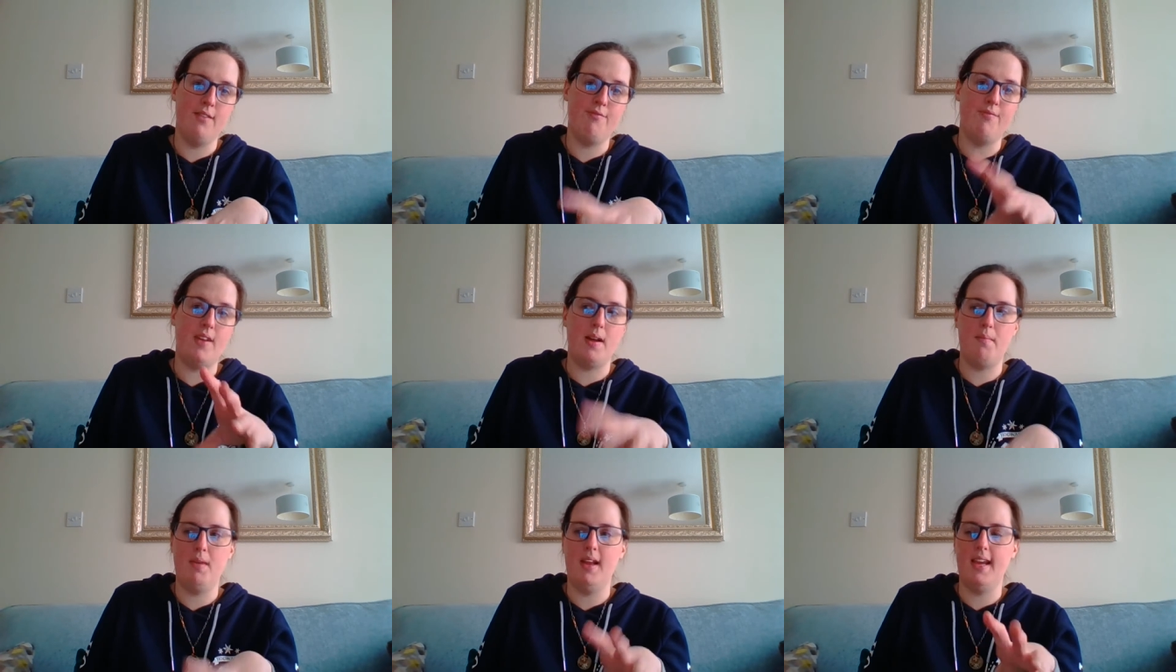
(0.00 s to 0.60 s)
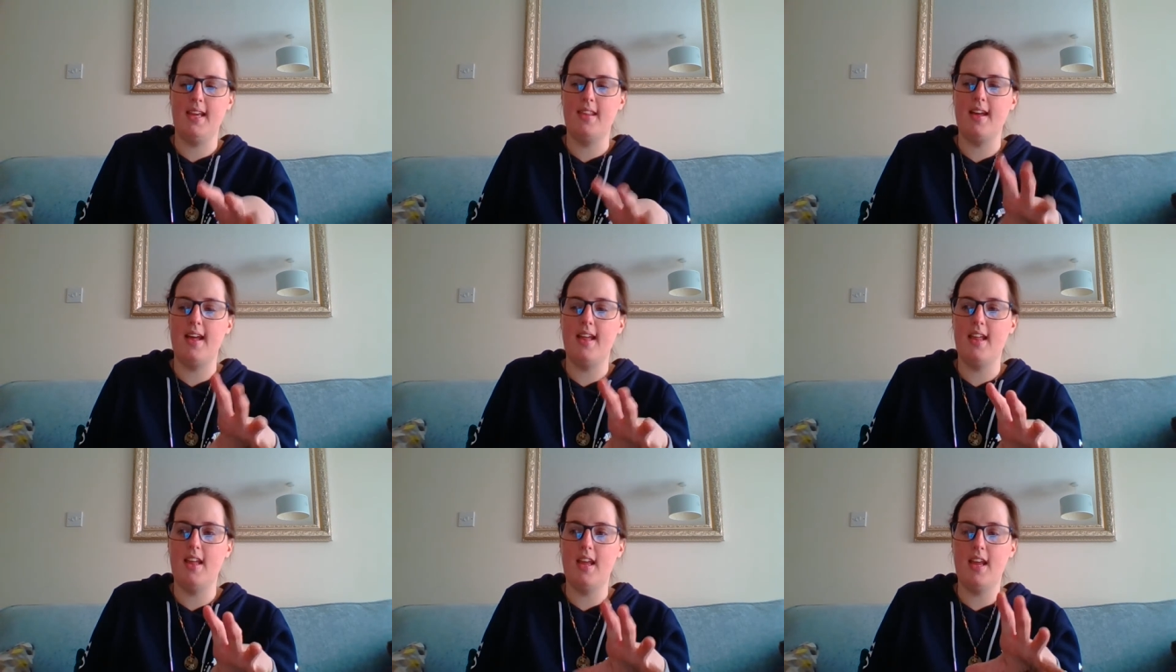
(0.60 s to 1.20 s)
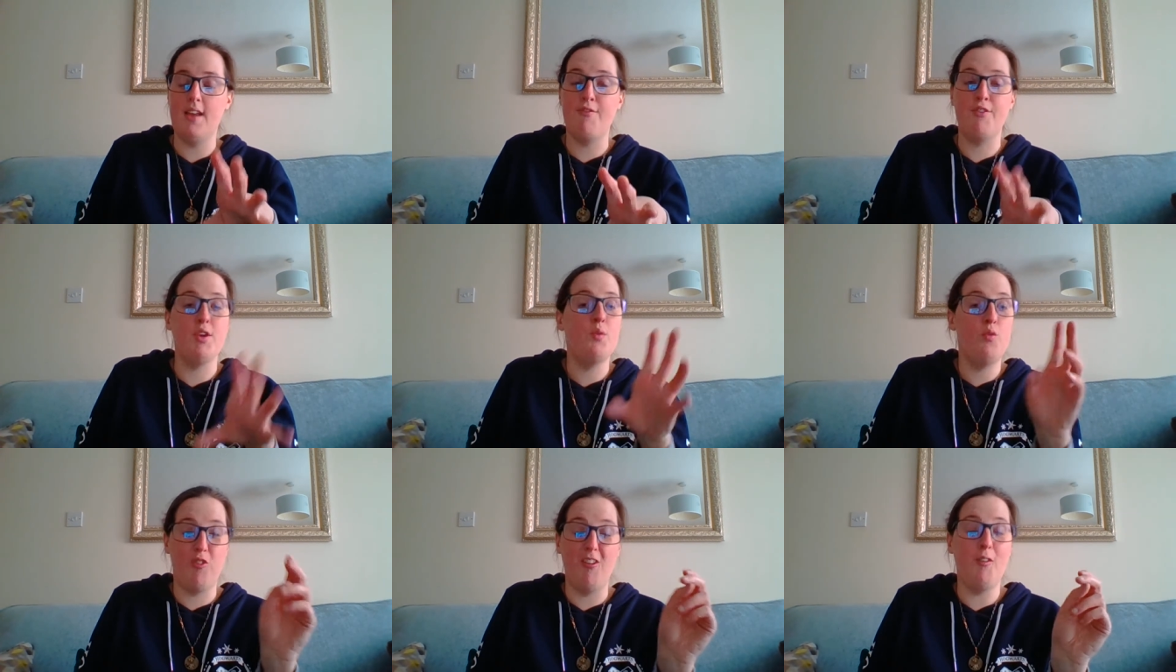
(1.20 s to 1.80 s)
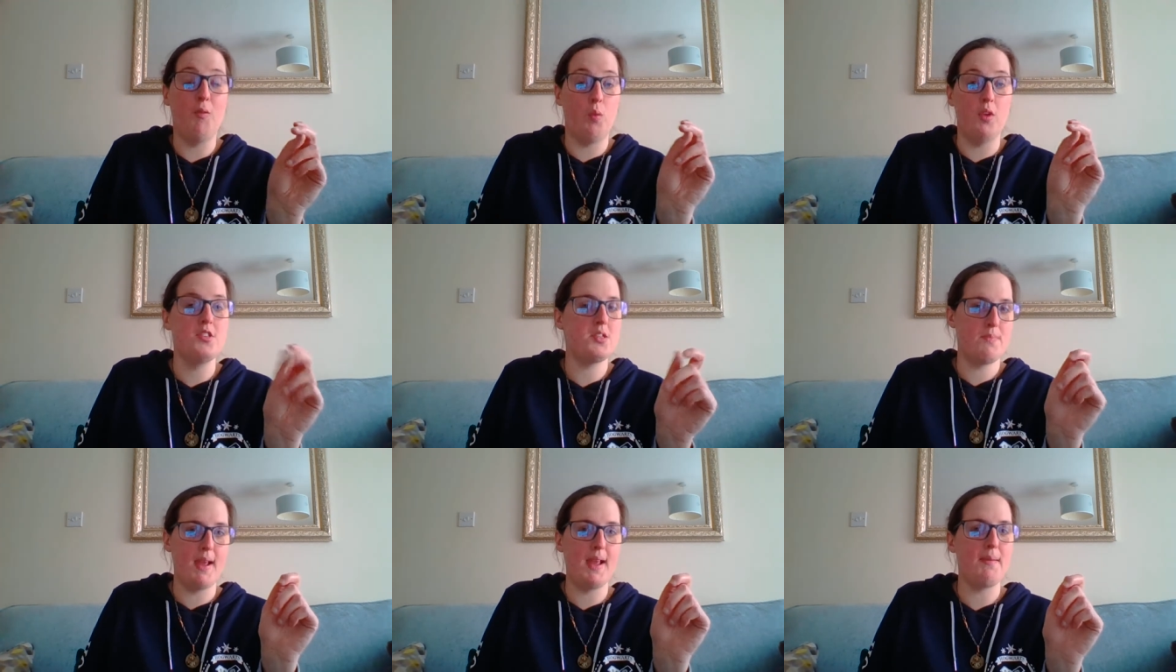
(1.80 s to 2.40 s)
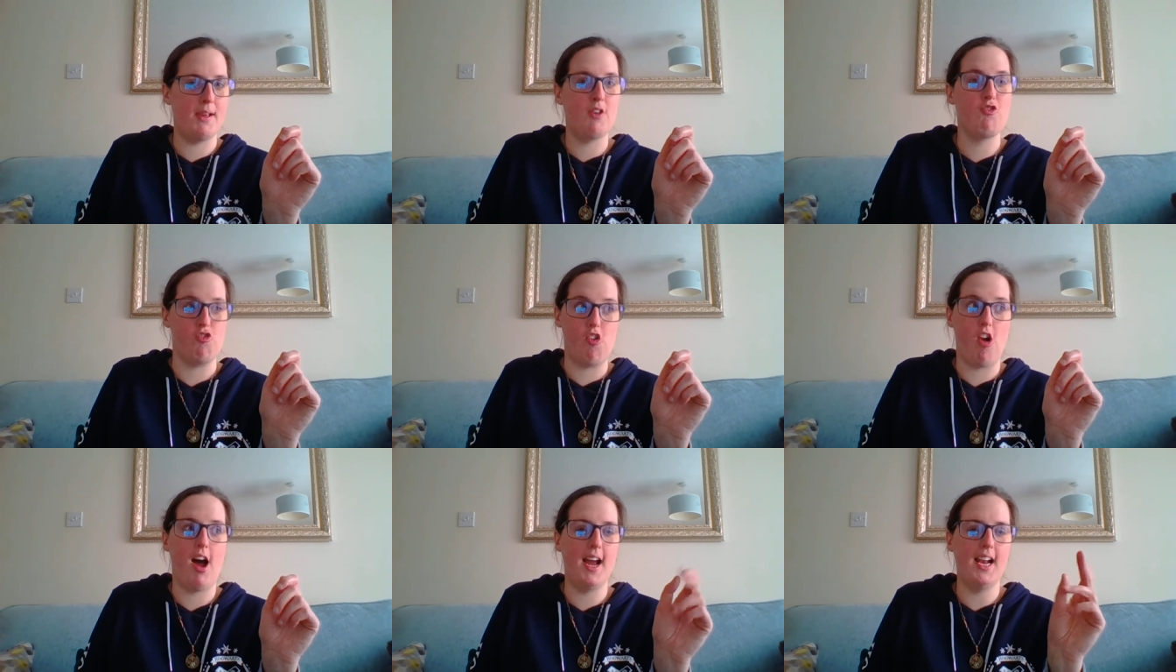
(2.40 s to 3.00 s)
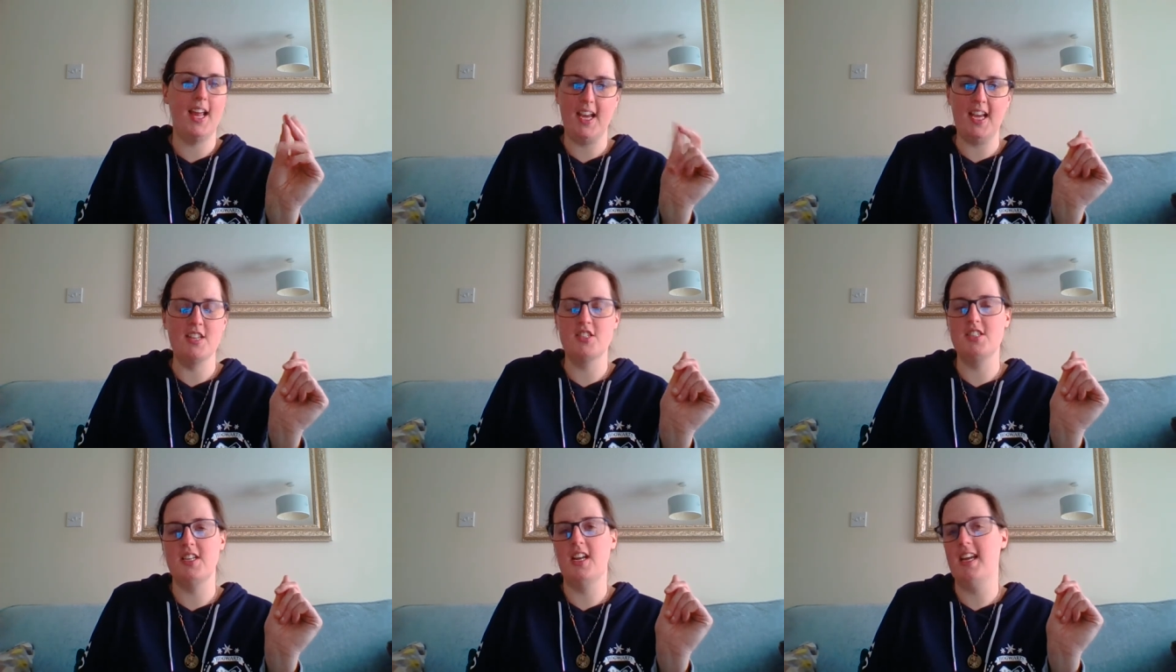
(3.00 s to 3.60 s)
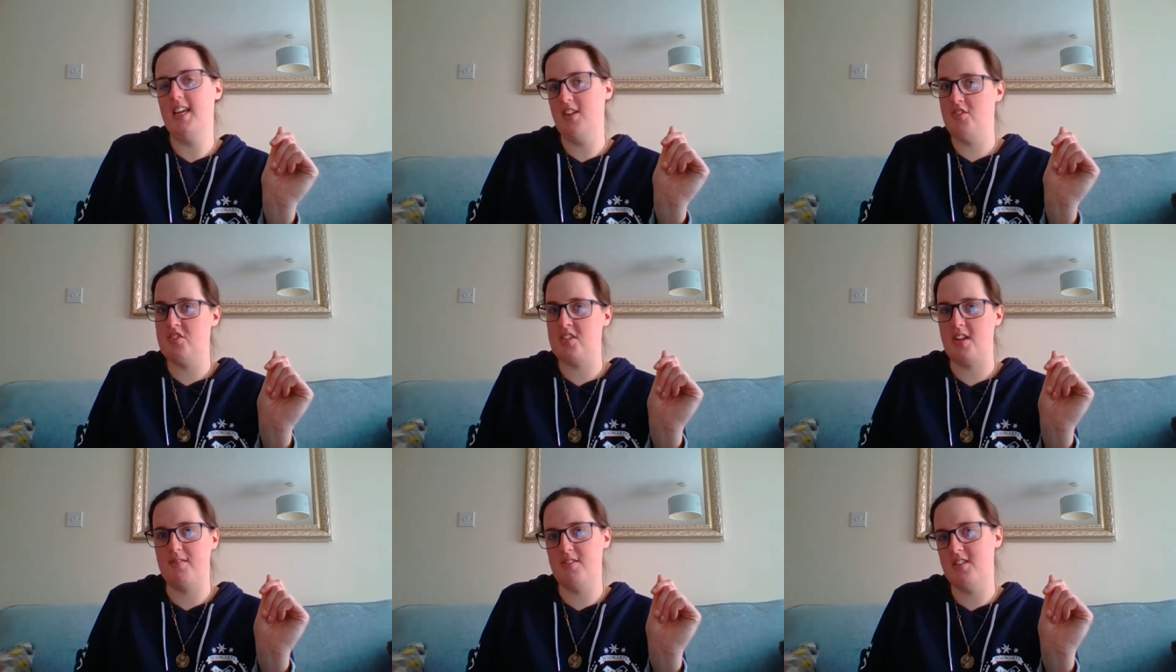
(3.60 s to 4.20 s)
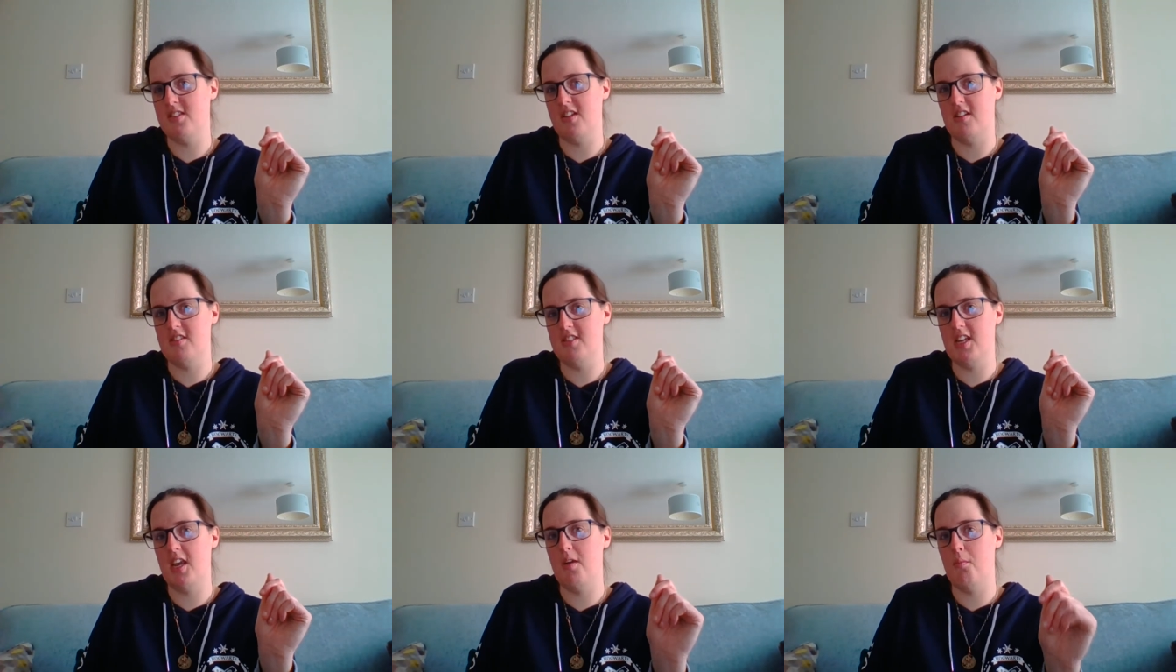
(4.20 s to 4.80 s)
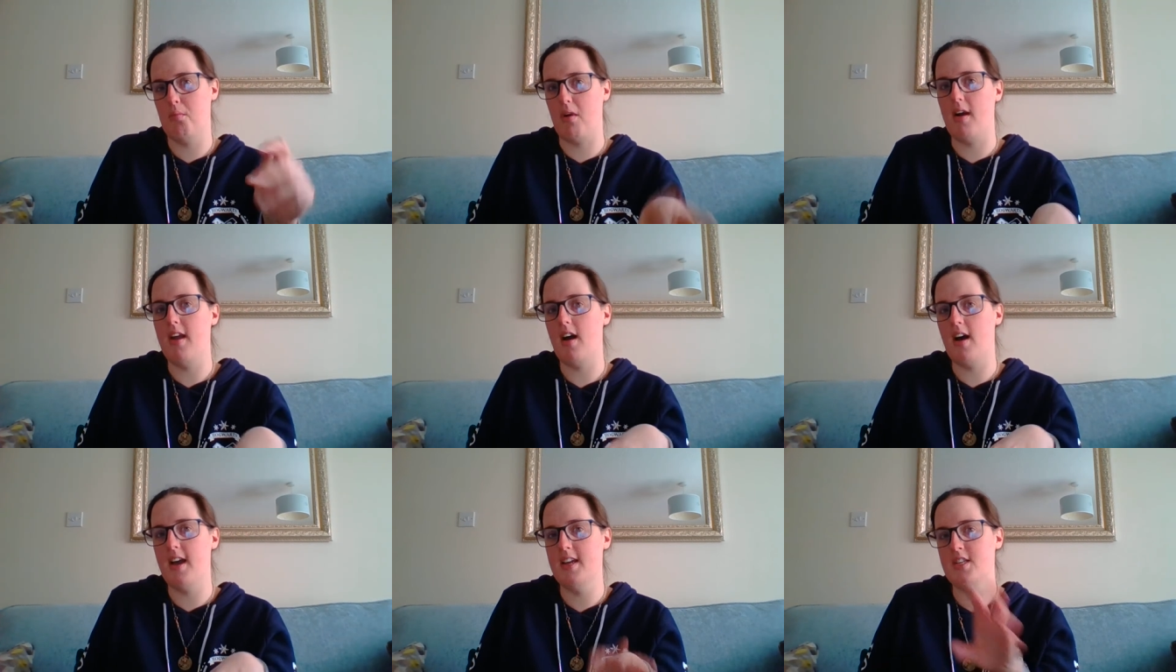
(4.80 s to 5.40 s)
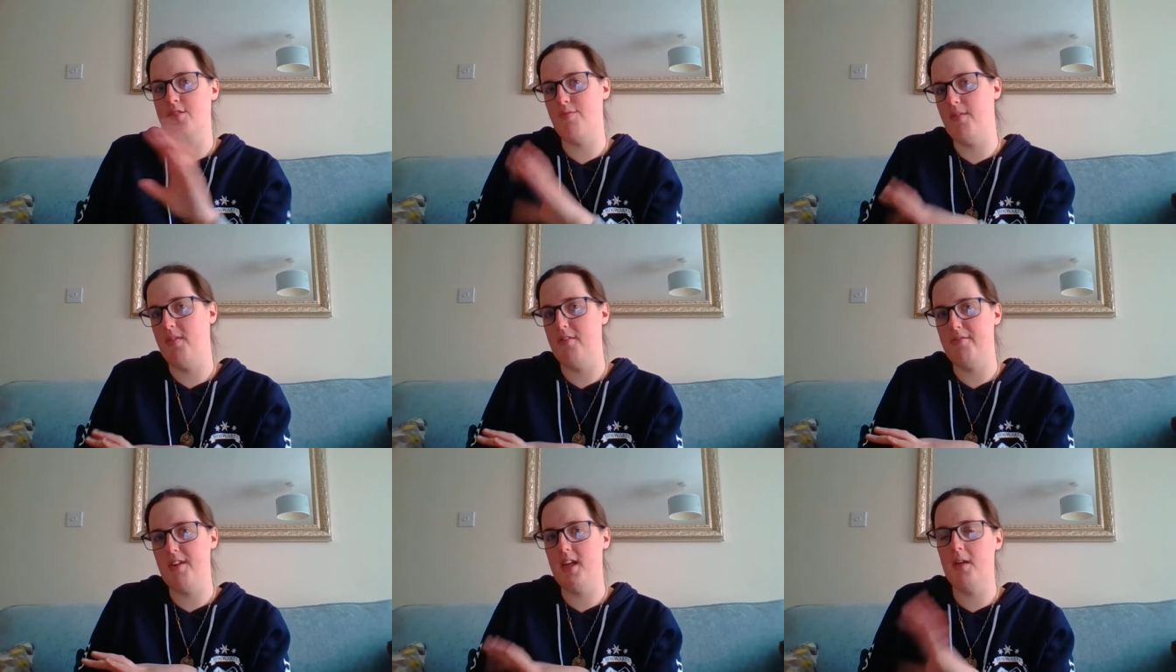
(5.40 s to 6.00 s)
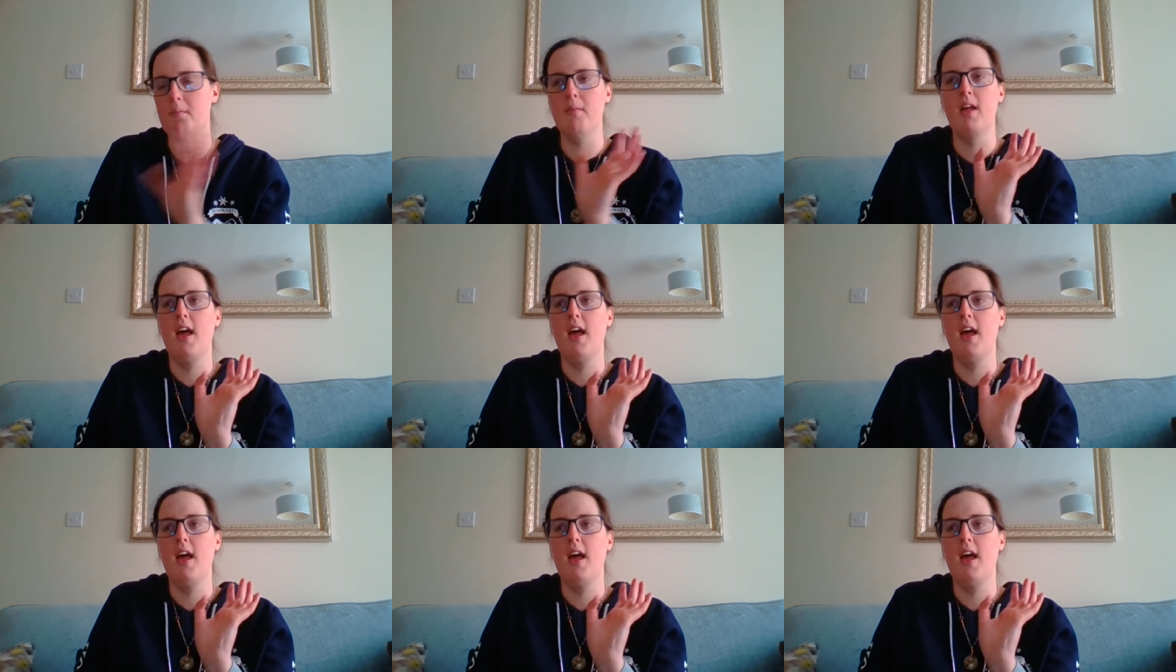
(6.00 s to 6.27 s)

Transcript: family that if you want to make me cry, like instantly, you just have to start singing Bright Eyes from the film,